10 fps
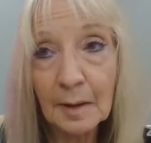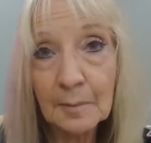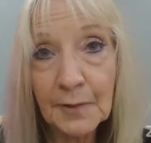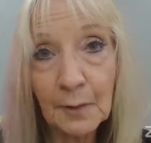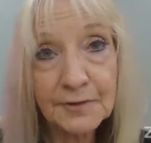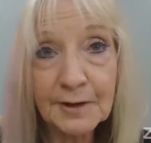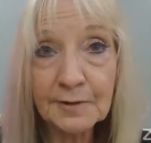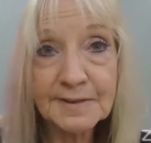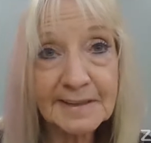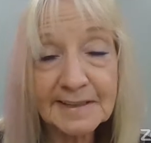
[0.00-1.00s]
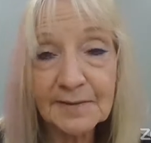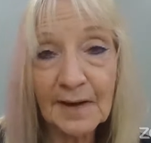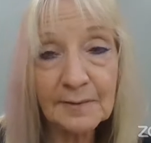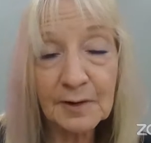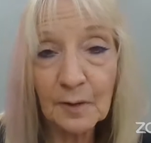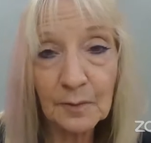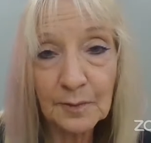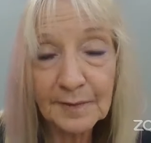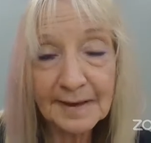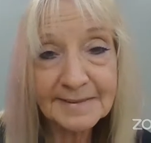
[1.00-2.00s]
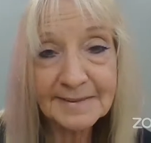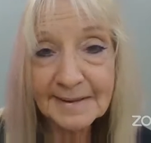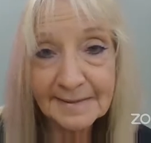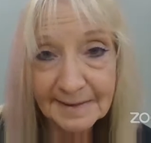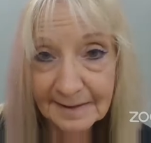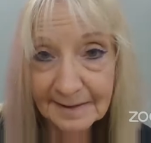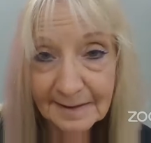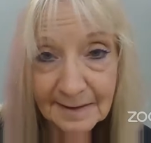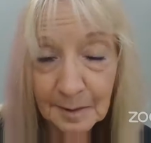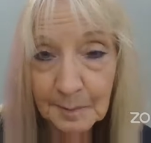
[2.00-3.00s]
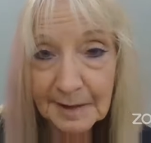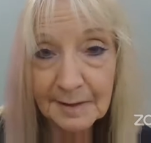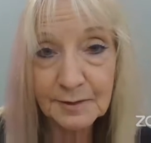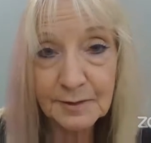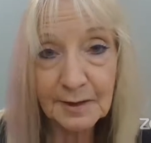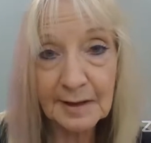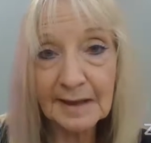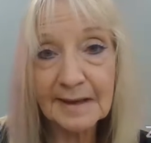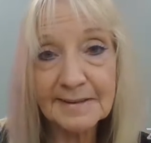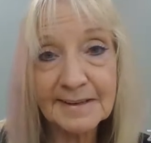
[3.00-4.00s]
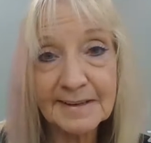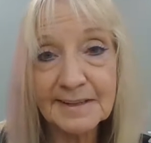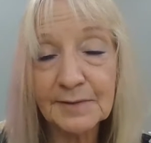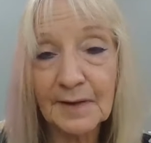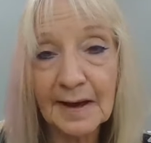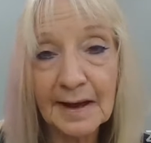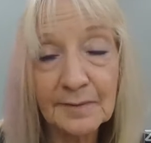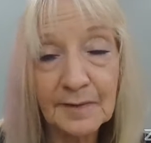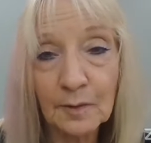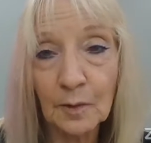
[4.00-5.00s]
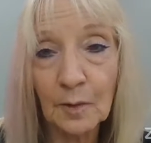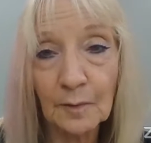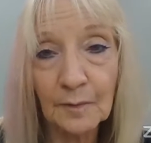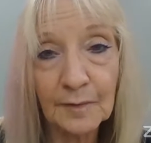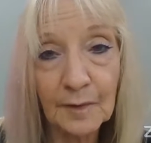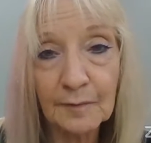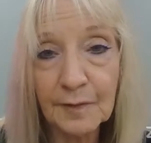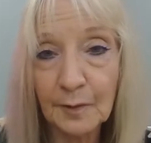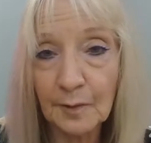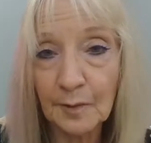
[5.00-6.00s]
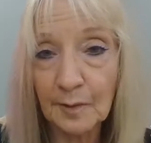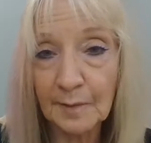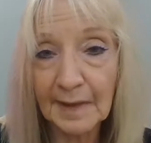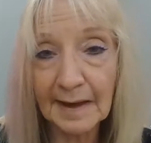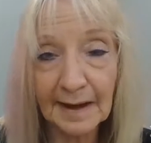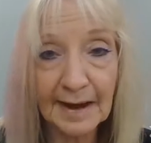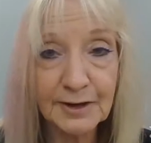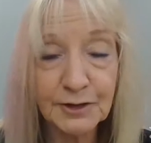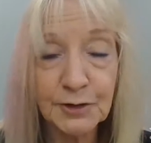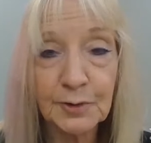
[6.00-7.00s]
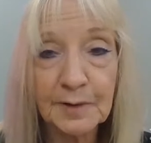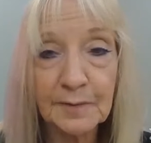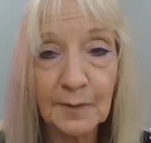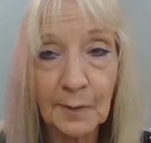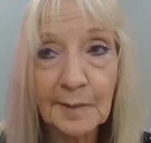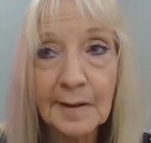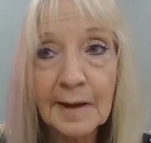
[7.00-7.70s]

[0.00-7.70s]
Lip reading: Those that are 65 and older, that's easy because anything 65 or over, if you're that age, you can vote.